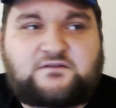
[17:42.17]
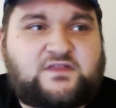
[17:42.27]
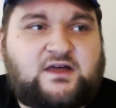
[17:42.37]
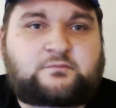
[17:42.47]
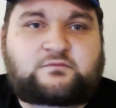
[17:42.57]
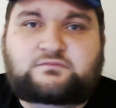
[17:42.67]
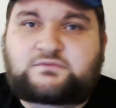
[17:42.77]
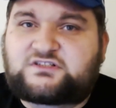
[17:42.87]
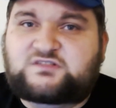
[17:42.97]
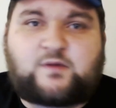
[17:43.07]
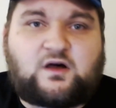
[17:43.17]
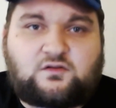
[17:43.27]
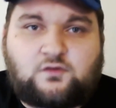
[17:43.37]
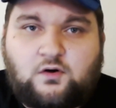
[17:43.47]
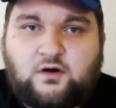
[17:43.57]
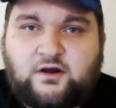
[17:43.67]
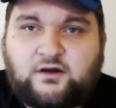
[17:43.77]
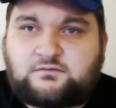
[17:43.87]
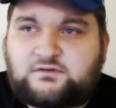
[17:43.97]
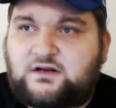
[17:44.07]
them your spell lore.